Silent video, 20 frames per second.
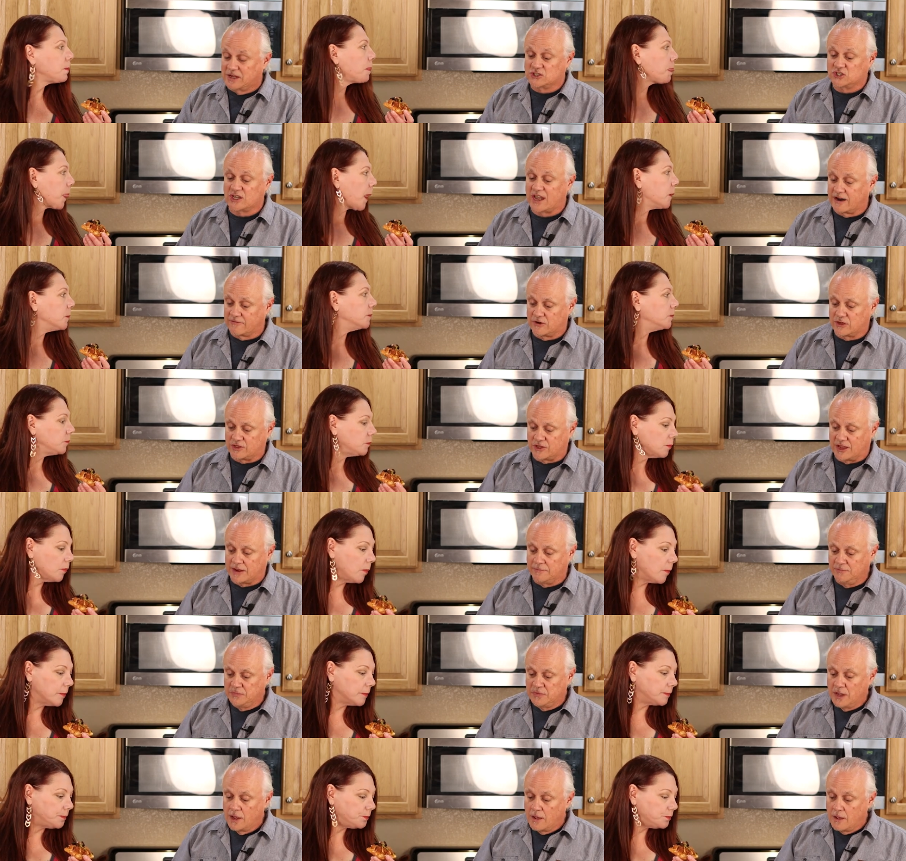Speaker 1: too much
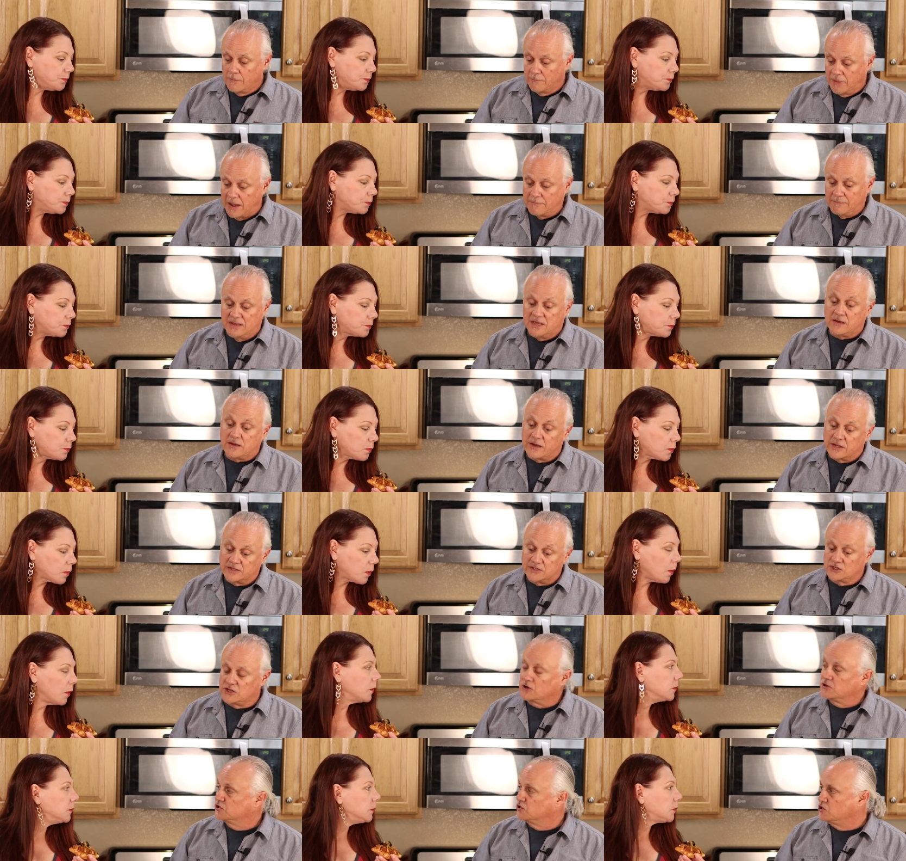everything but
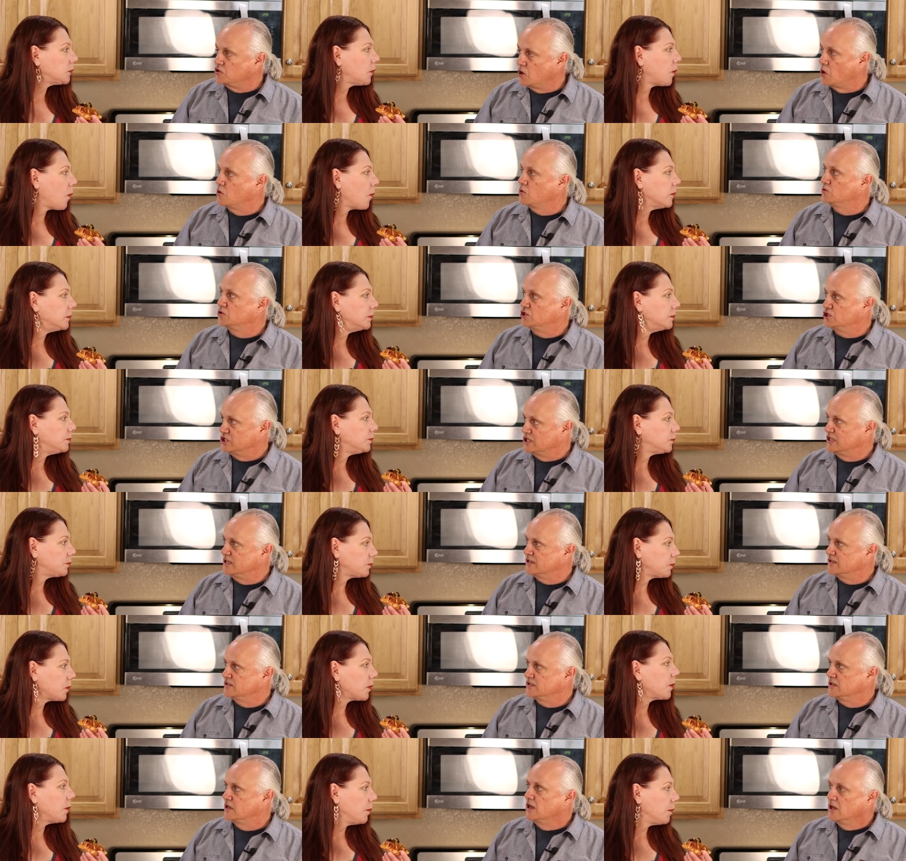because there's no
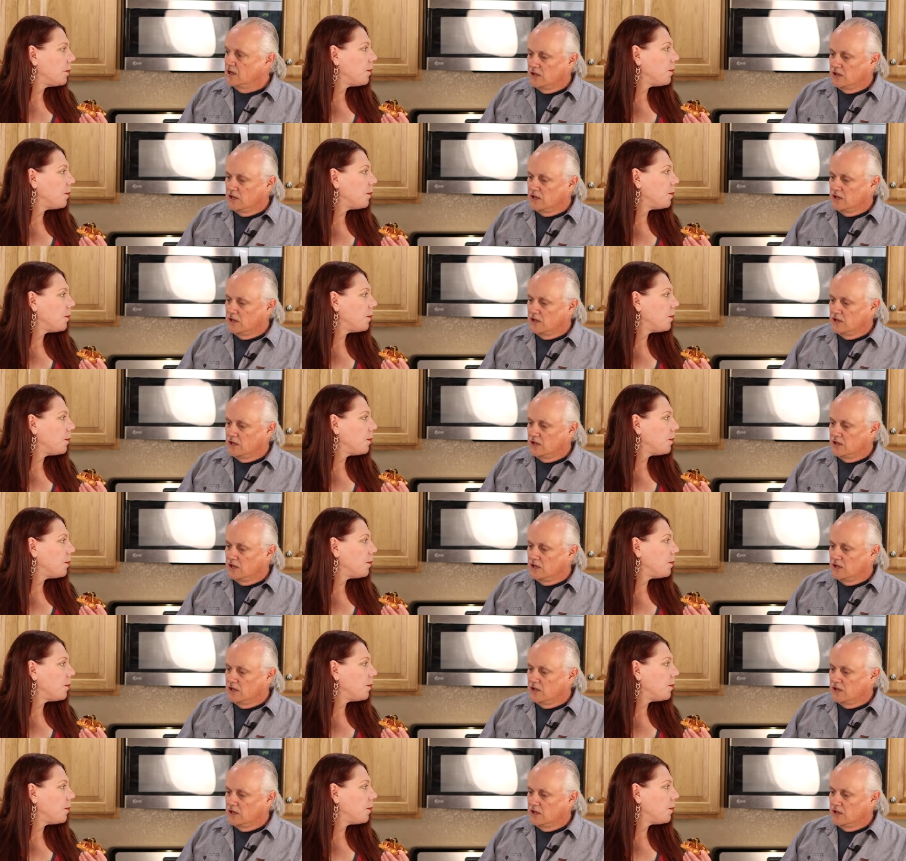cheese